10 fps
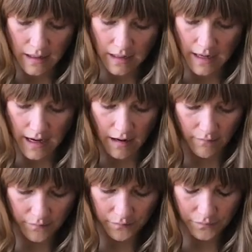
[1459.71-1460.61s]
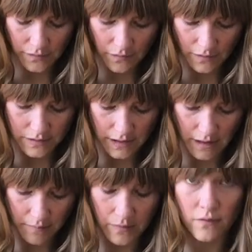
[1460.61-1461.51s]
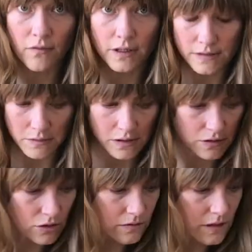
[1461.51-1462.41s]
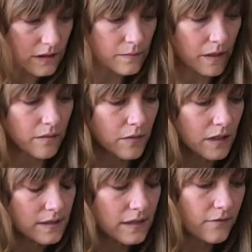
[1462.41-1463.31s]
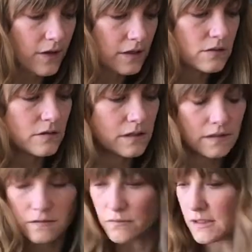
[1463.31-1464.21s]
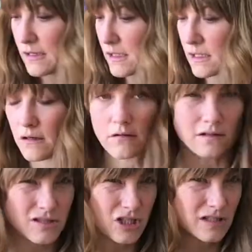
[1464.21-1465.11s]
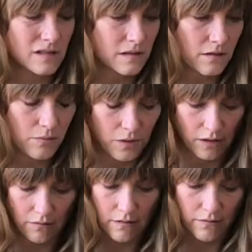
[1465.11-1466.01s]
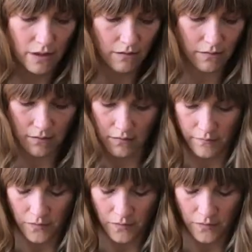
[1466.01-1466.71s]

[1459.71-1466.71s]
Now, there's a couple of ways we can do this, but I'm gonna see if I can do this without a needle, because chances are you probably don't have a needle at home.